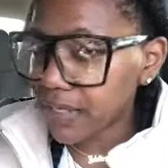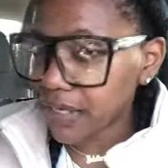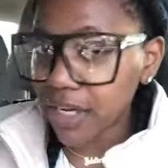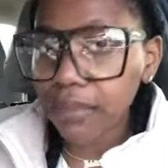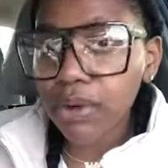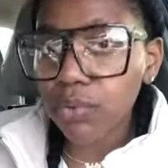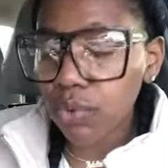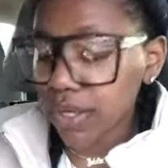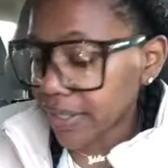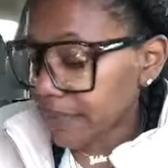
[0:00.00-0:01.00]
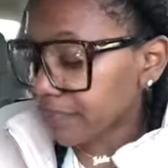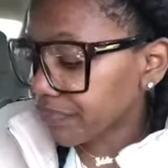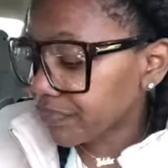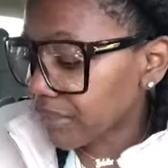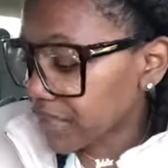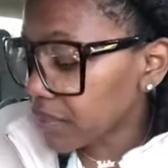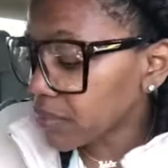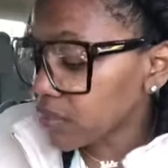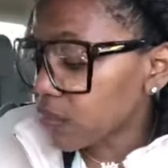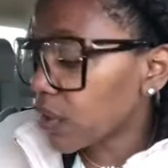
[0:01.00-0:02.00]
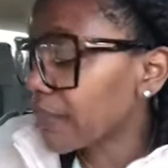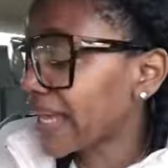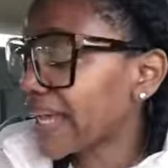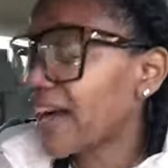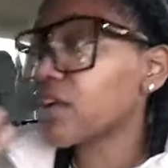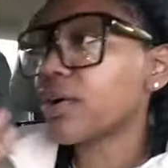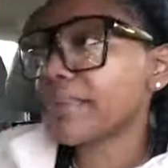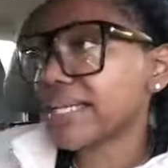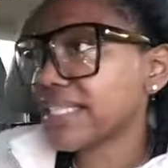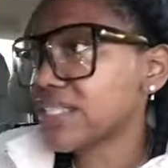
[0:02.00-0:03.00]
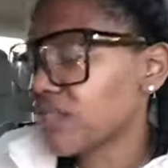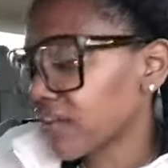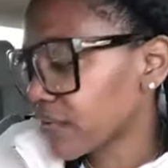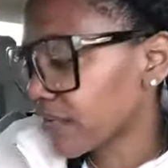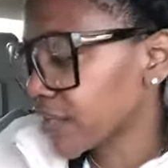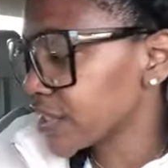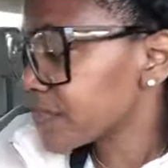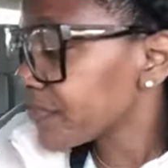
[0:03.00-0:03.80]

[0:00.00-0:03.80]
number one, my number one, well, my, I'll go at my least favorite first